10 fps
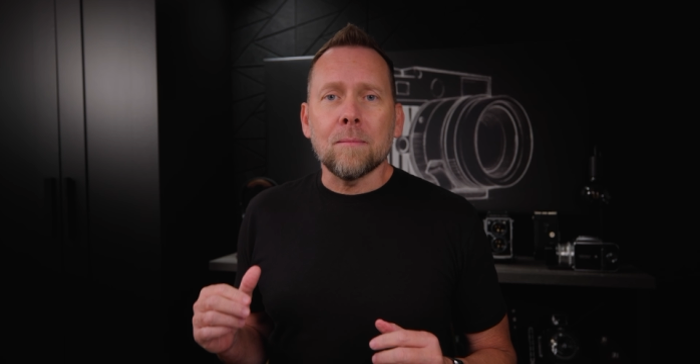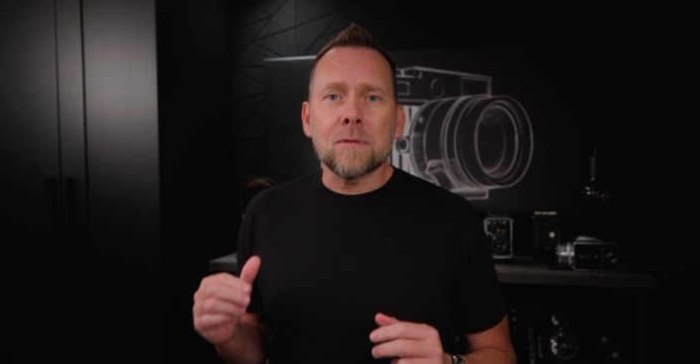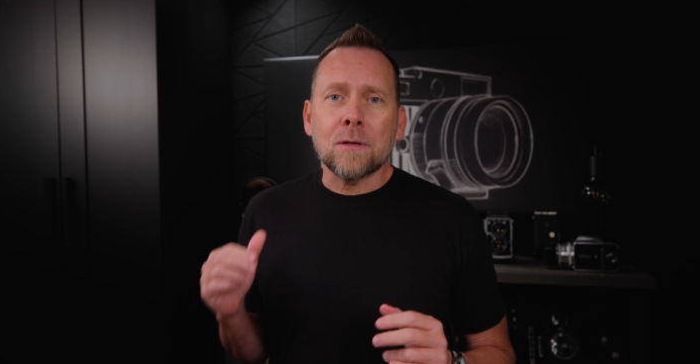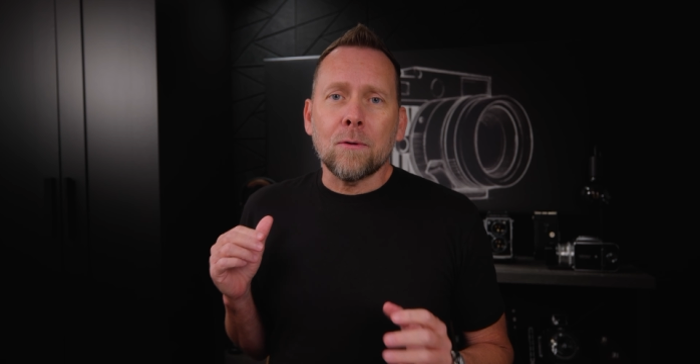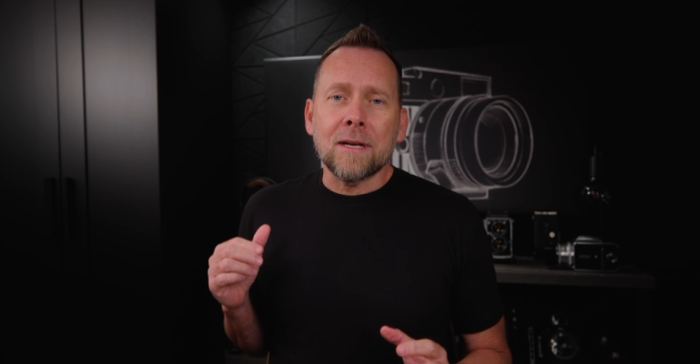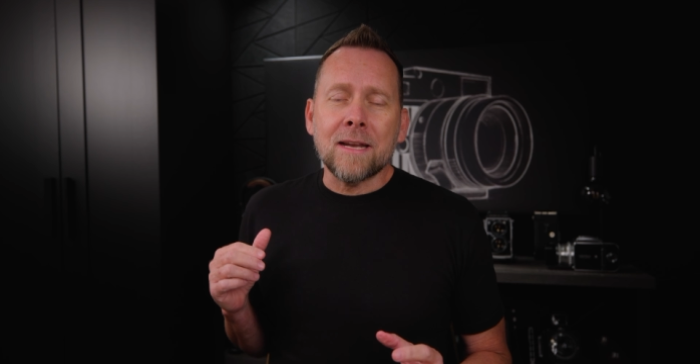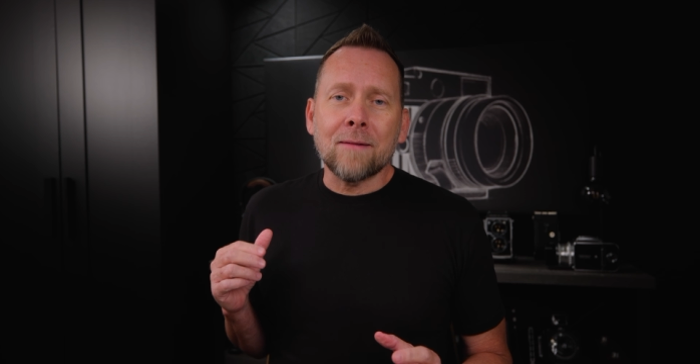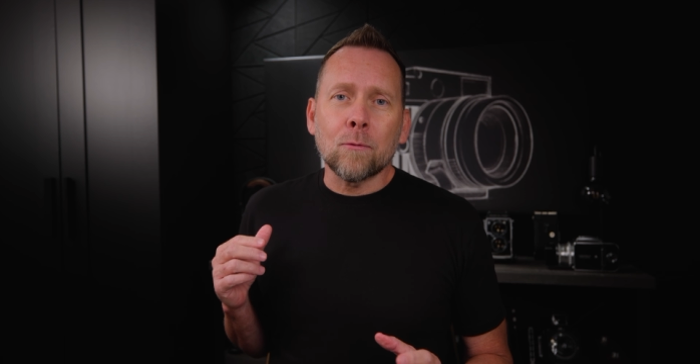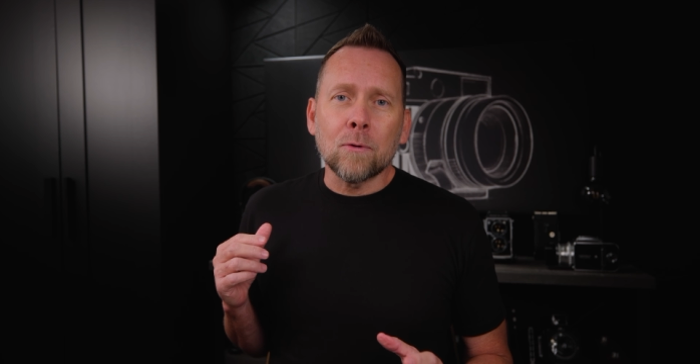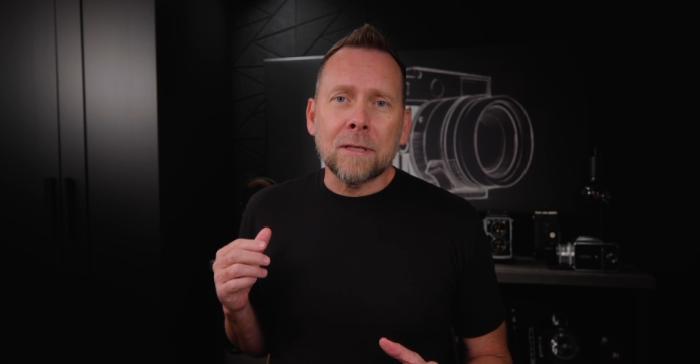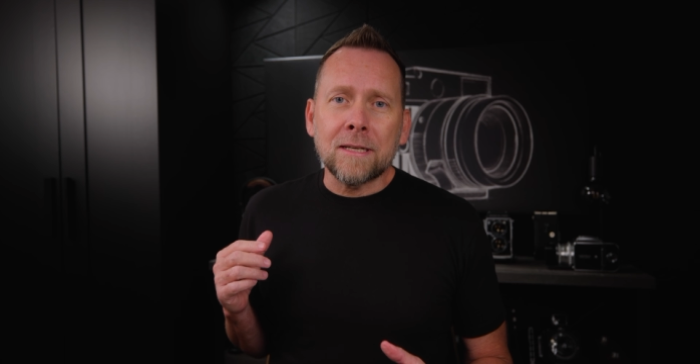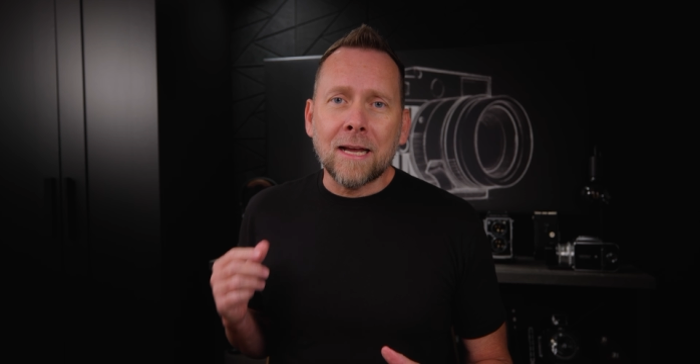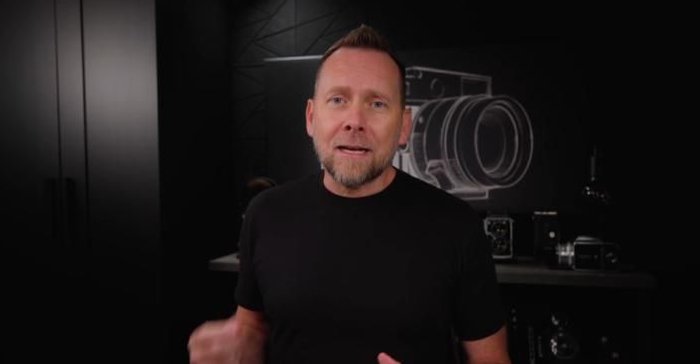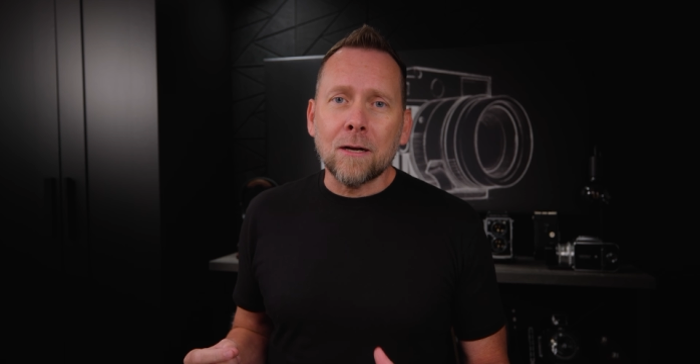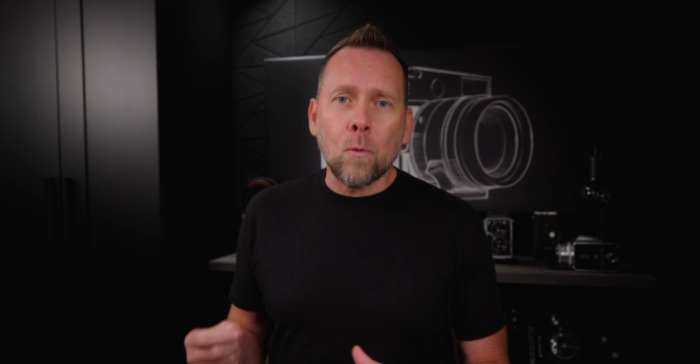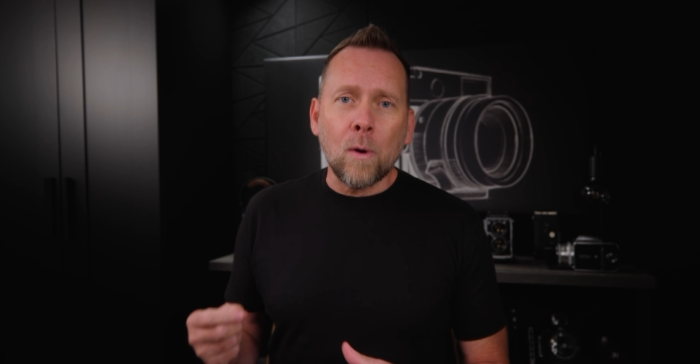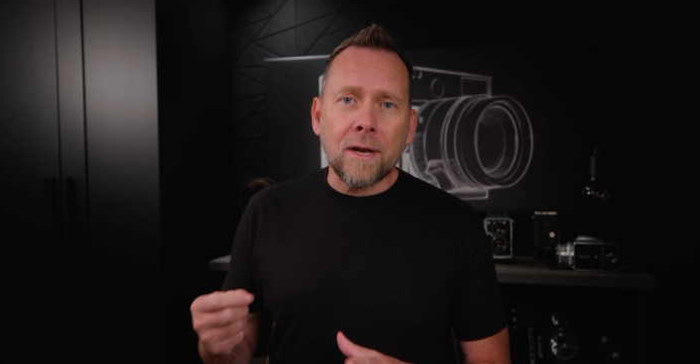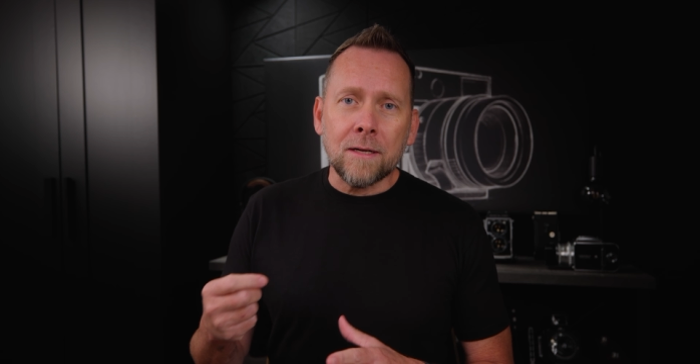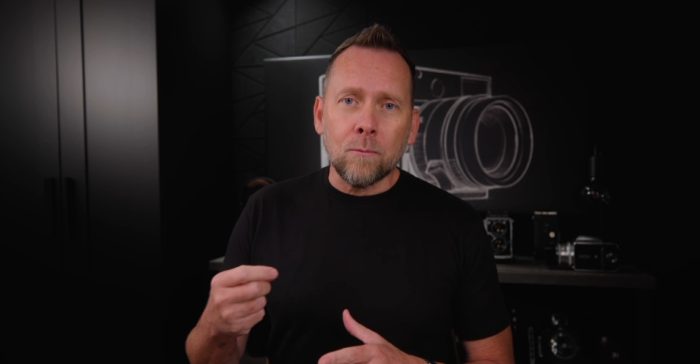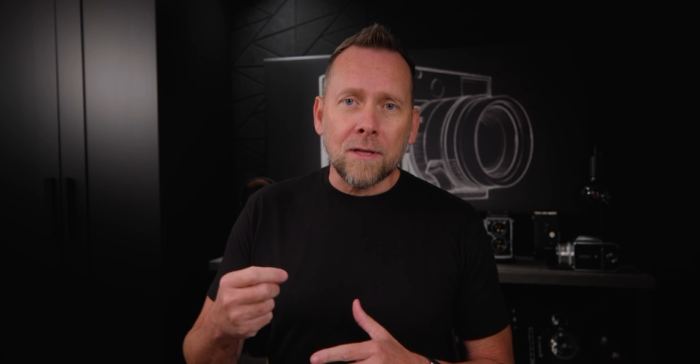So I never really got
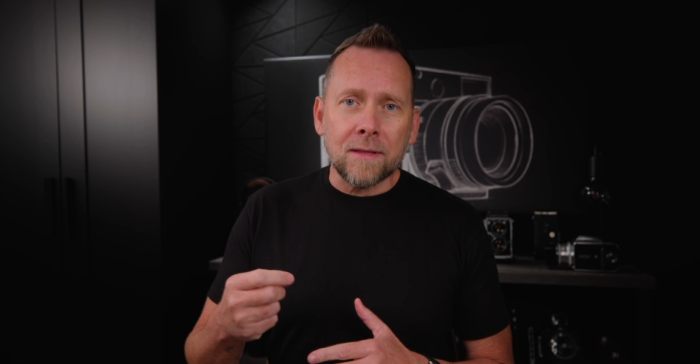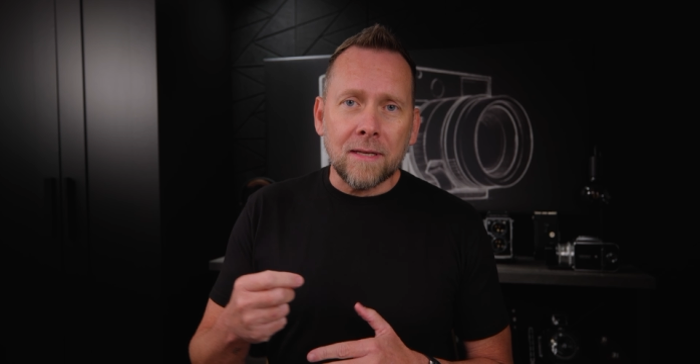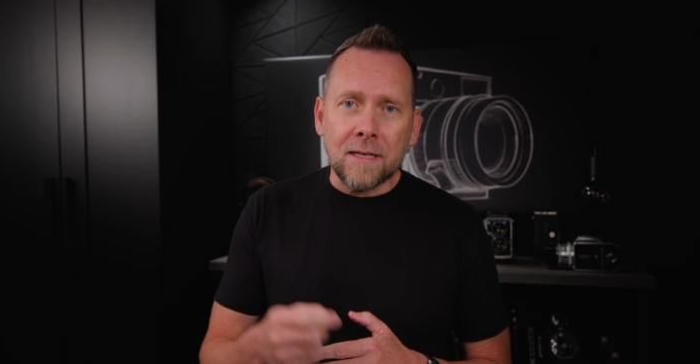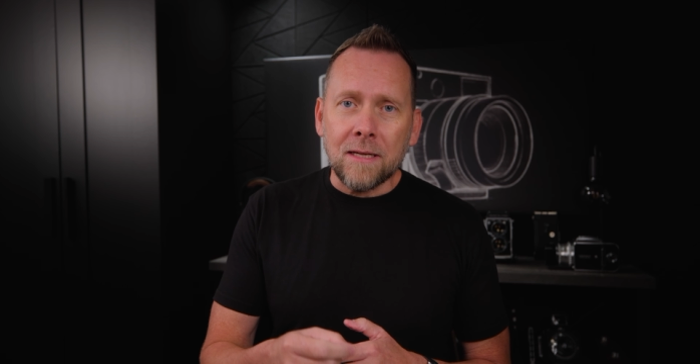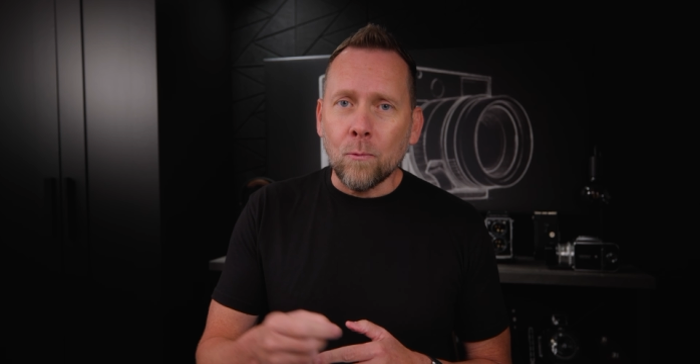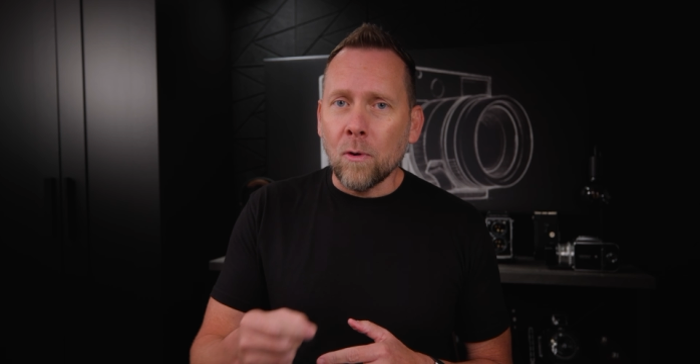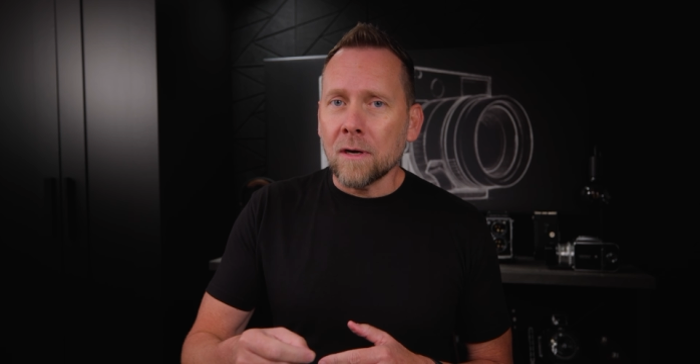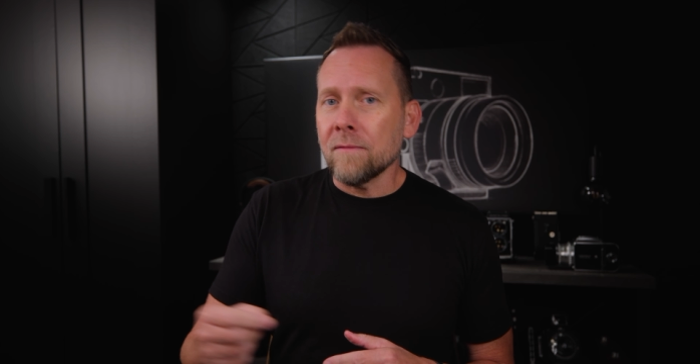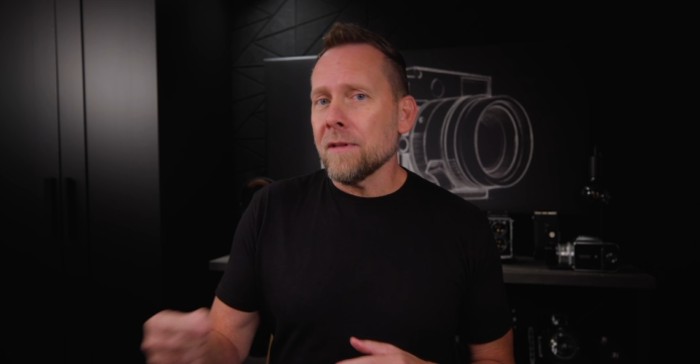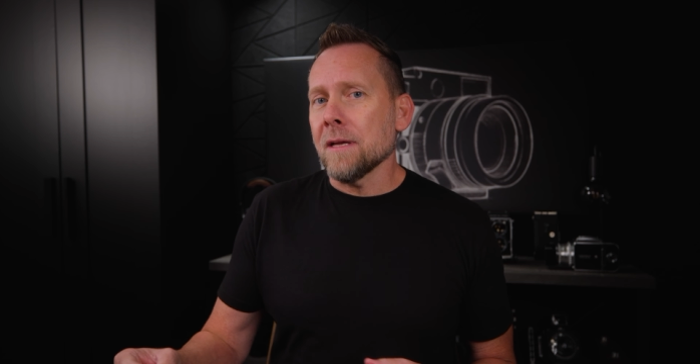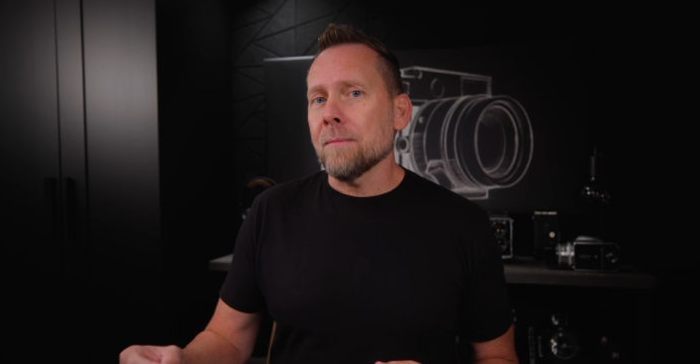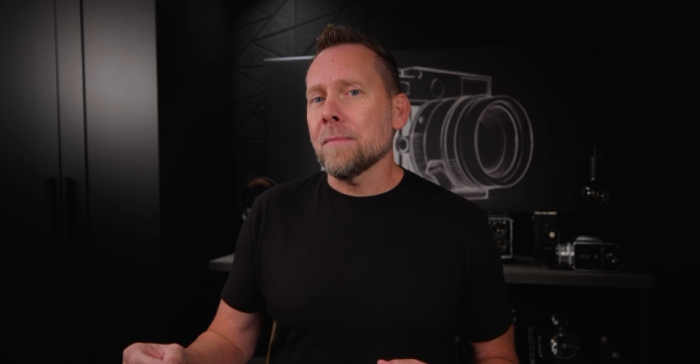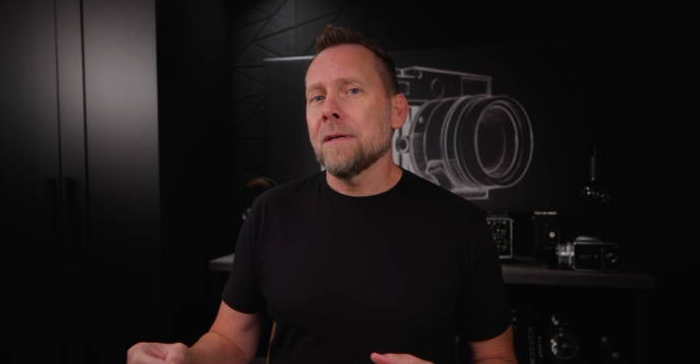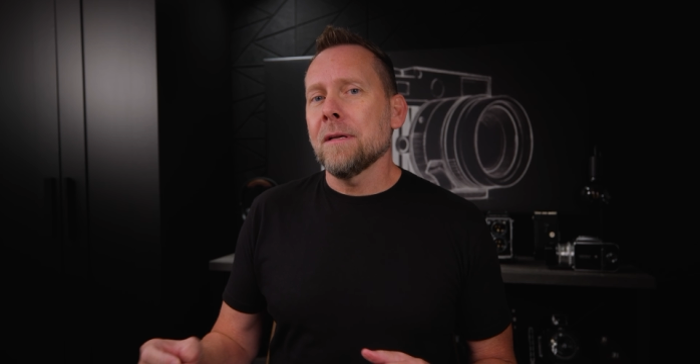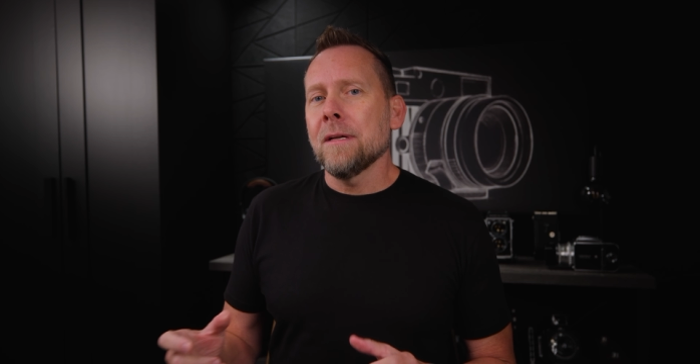acquainted with any one of them